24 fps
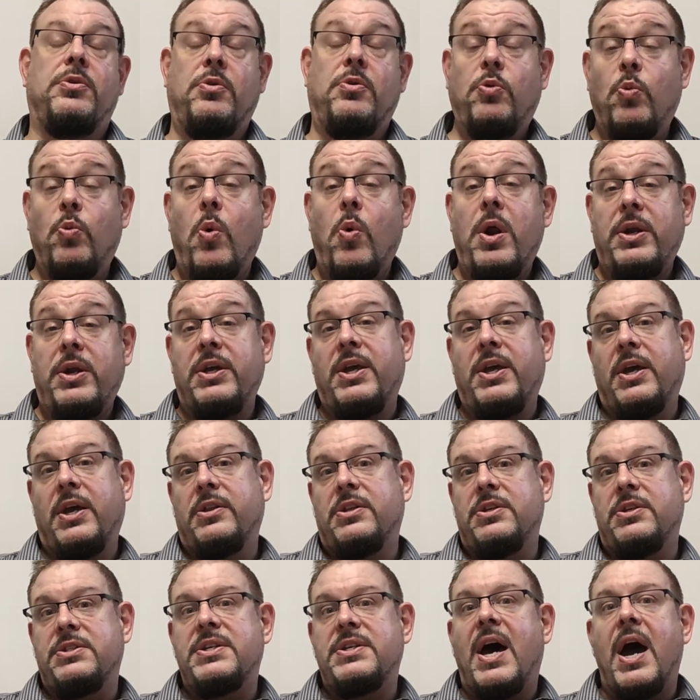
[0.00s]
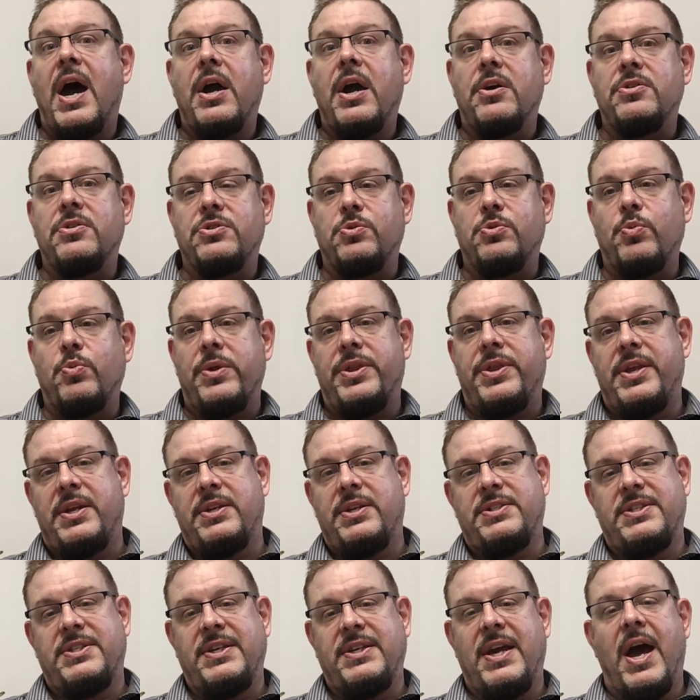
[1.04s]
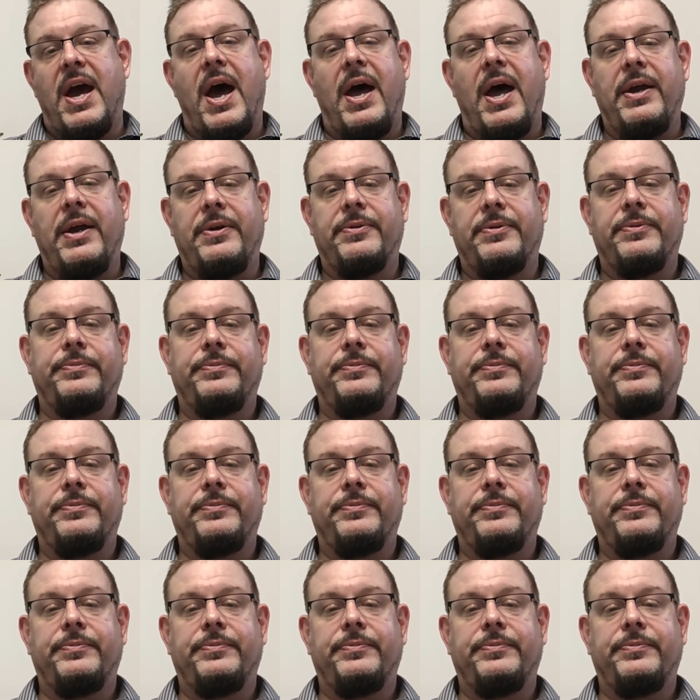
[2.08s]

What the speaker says: who want to kick the tires with NTI.